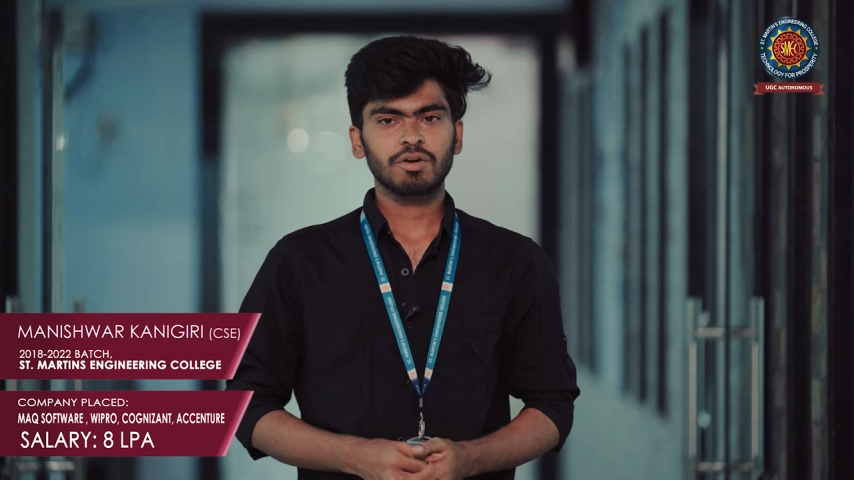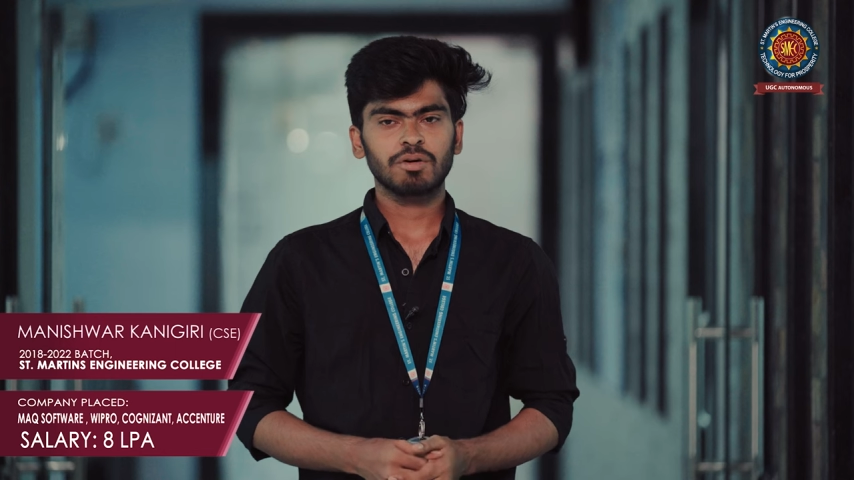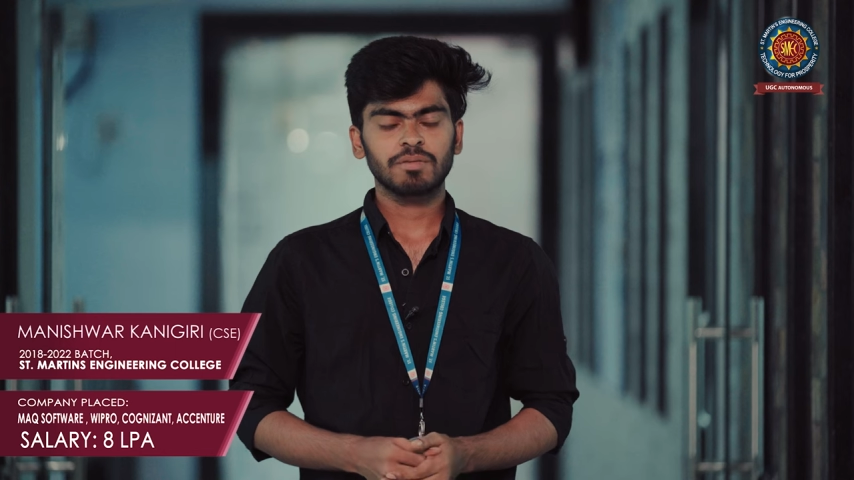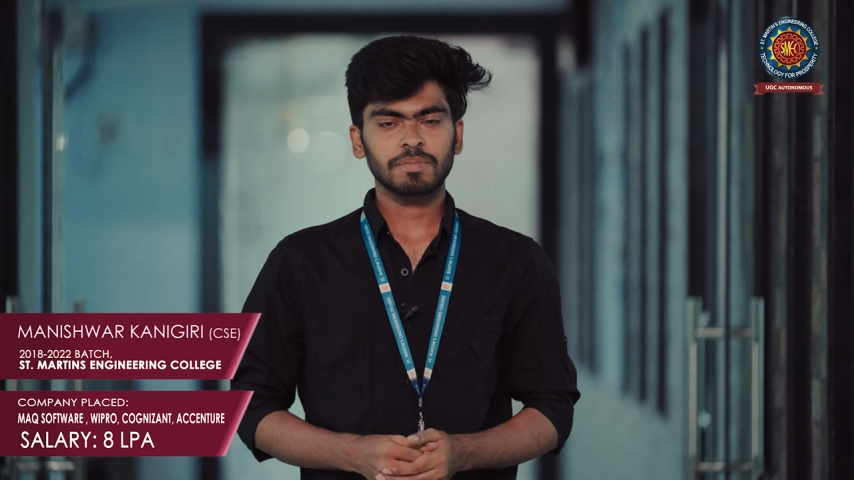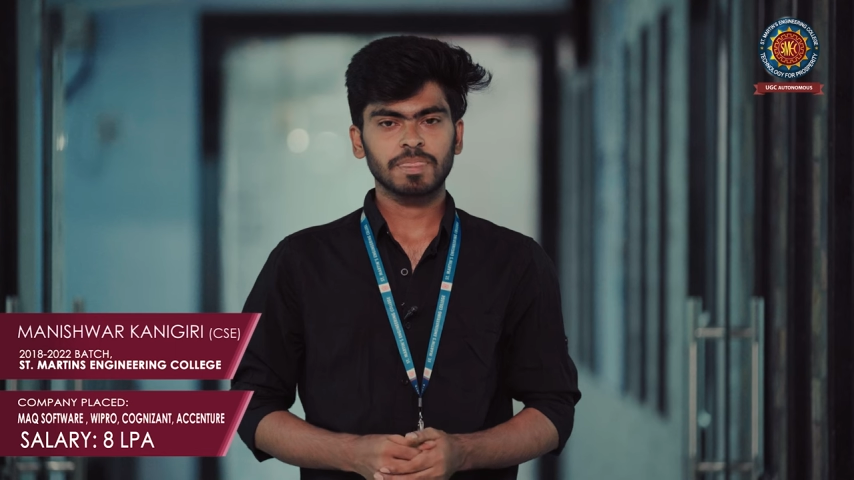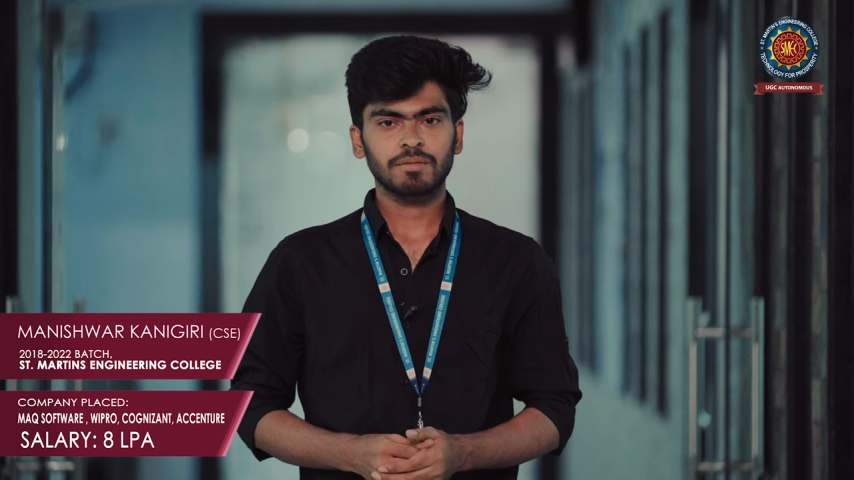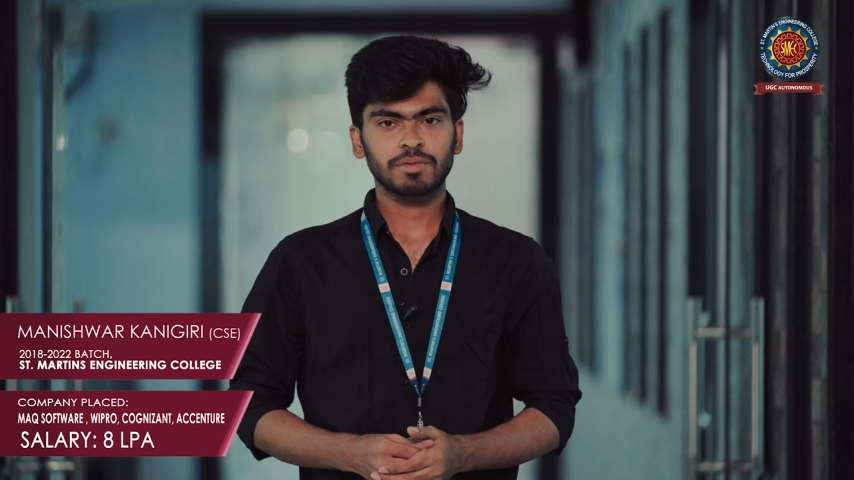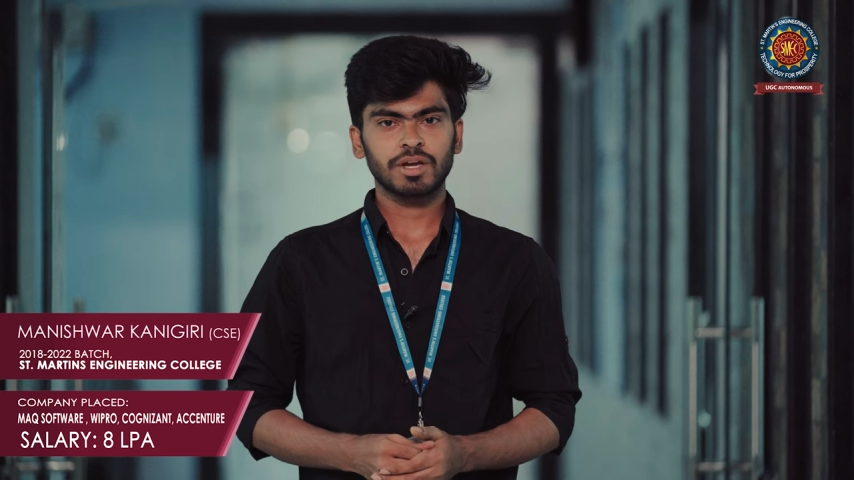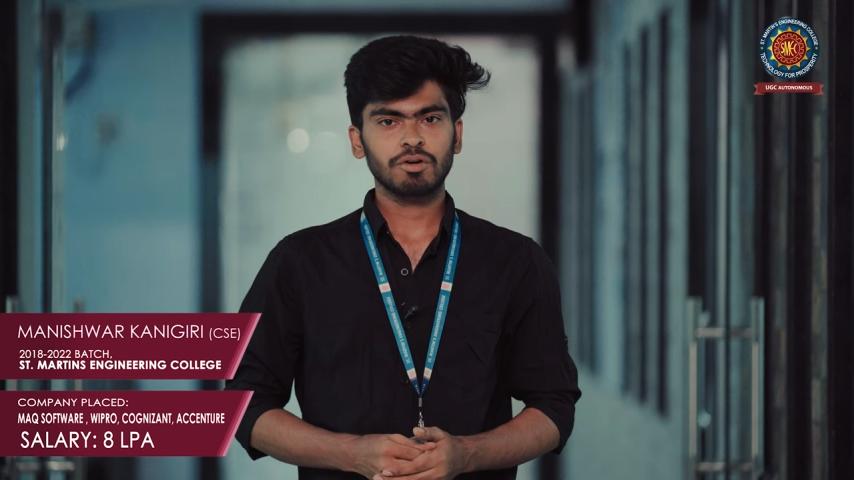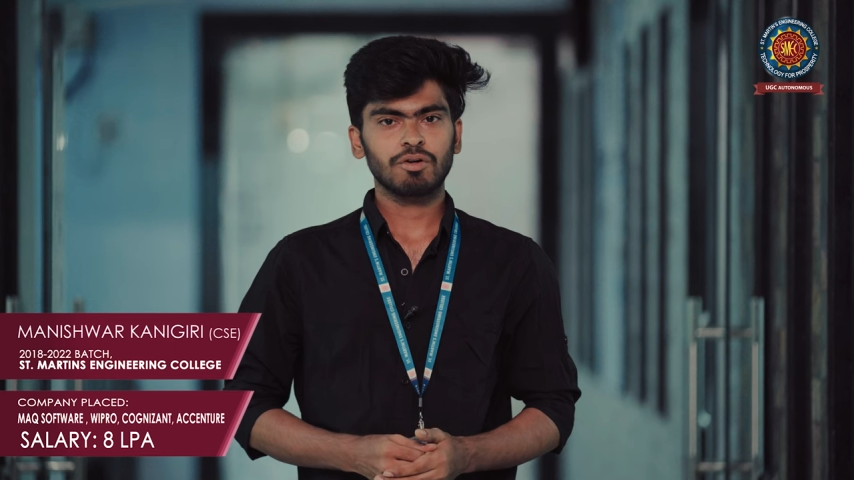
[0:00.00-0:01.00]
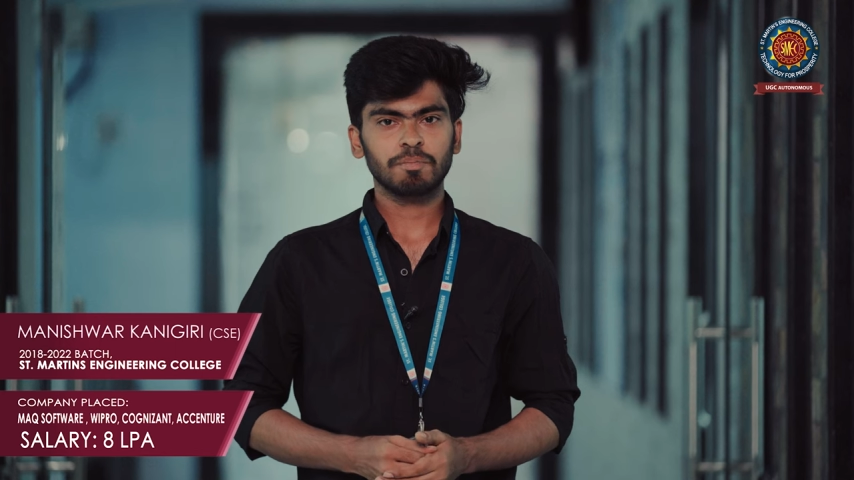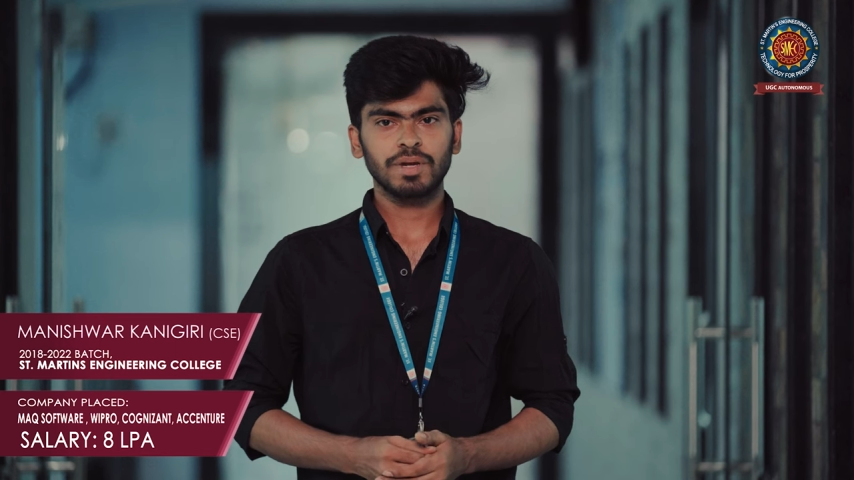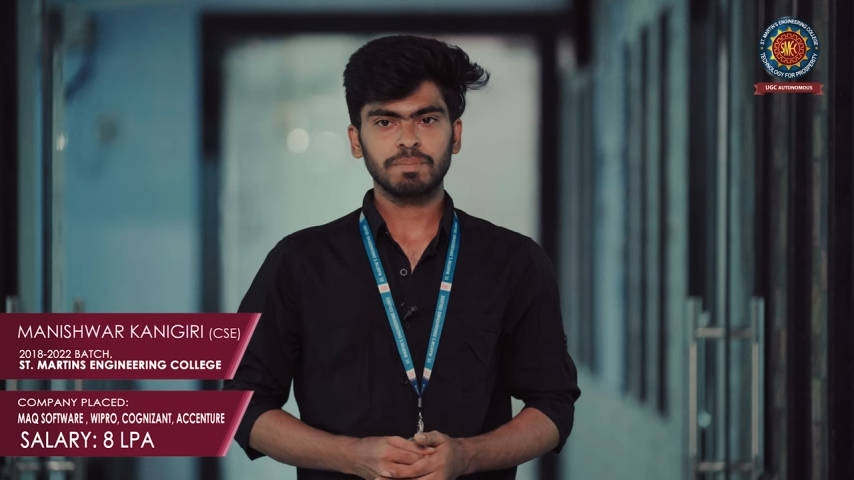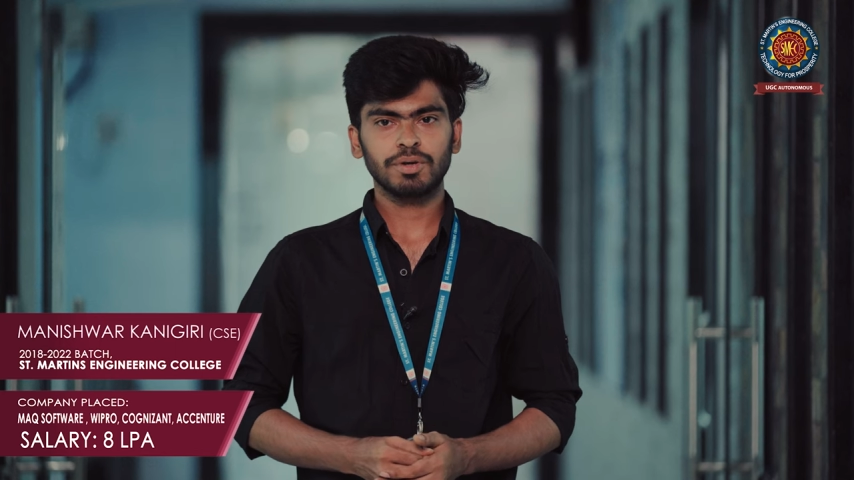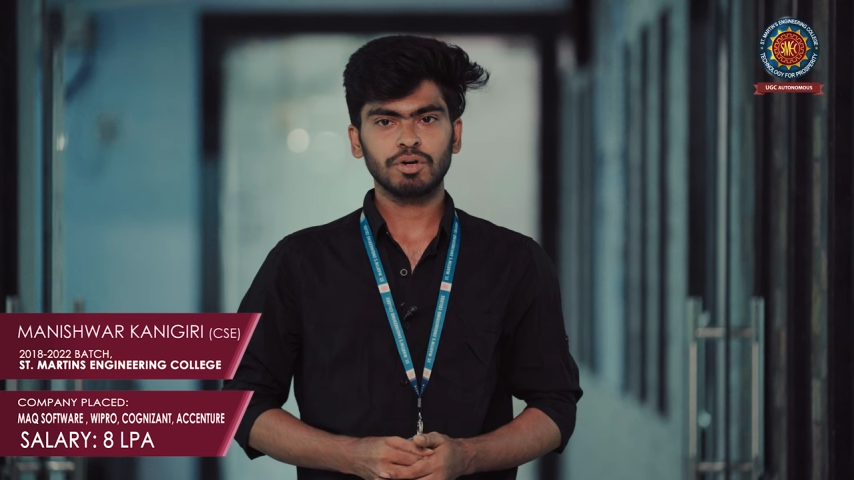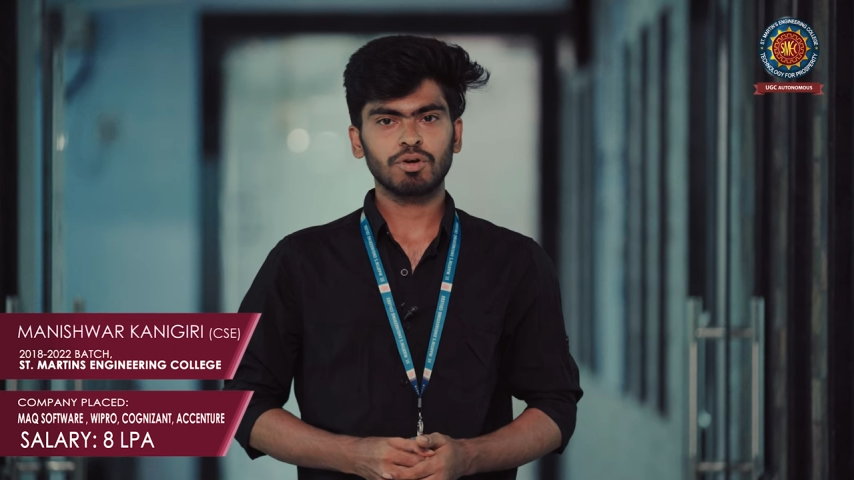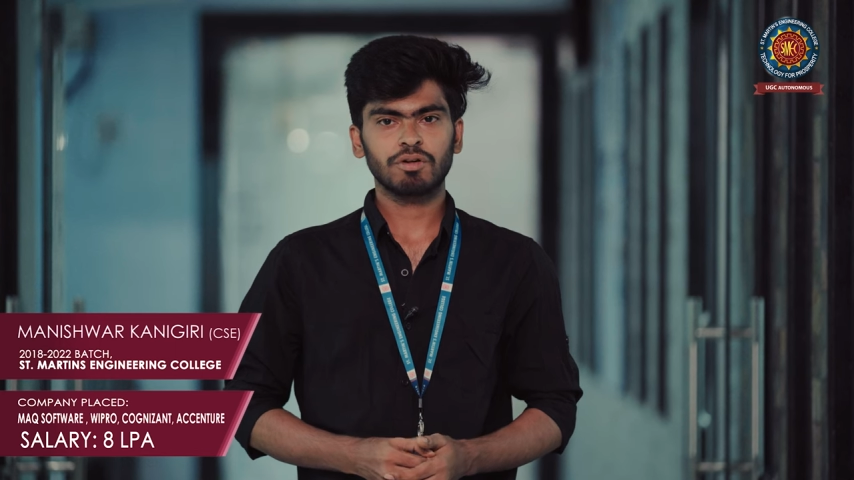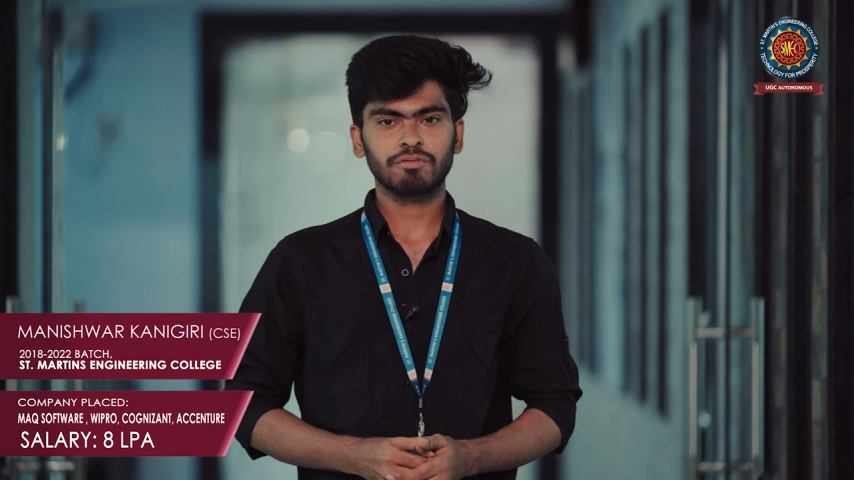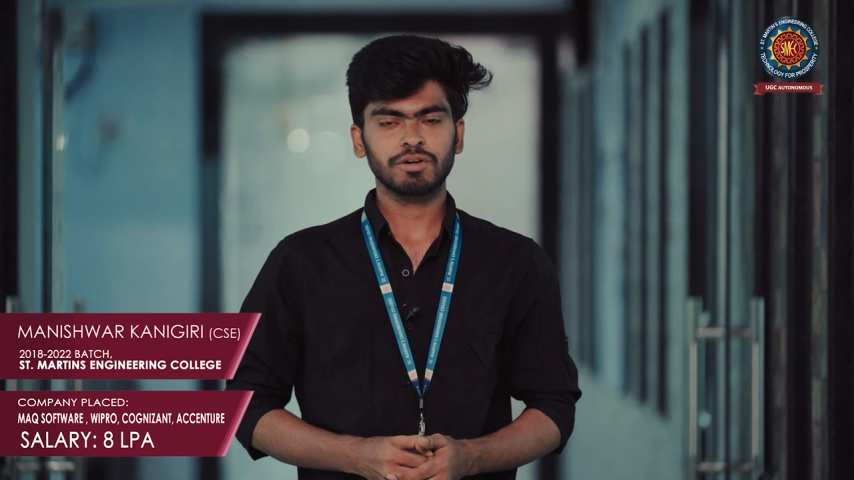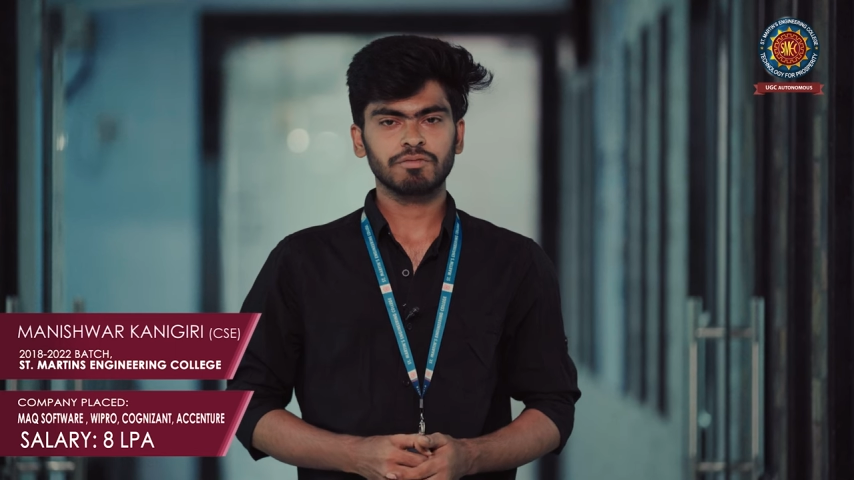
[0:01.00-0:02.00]
got PPO
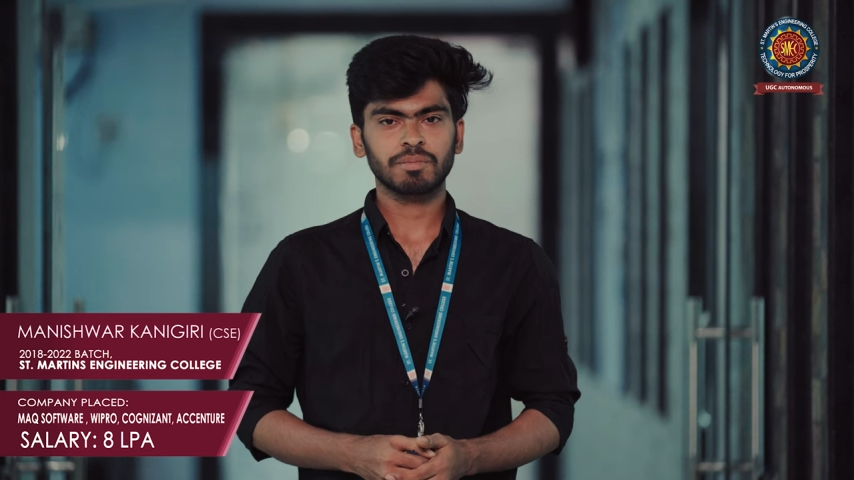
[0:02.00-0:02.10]
offer